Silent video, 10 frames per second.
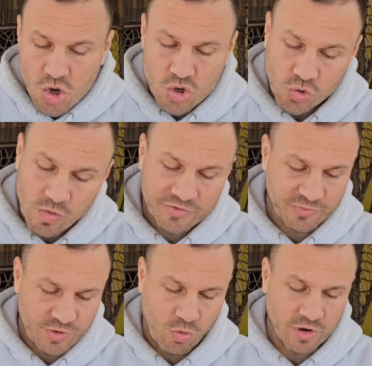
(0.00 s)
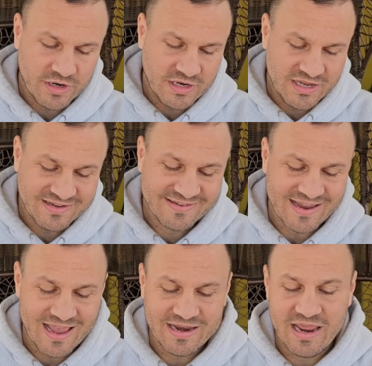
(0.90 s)
who was recording
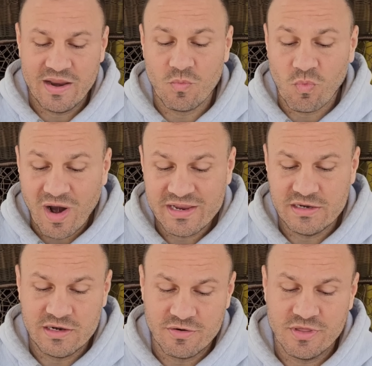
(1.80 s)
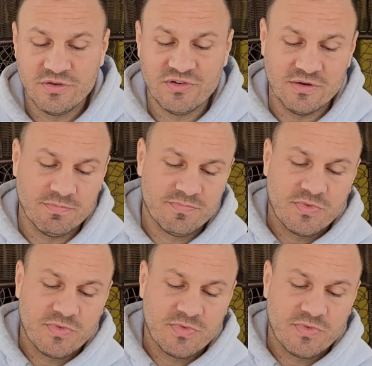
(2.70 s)
inside and right near the Jeep?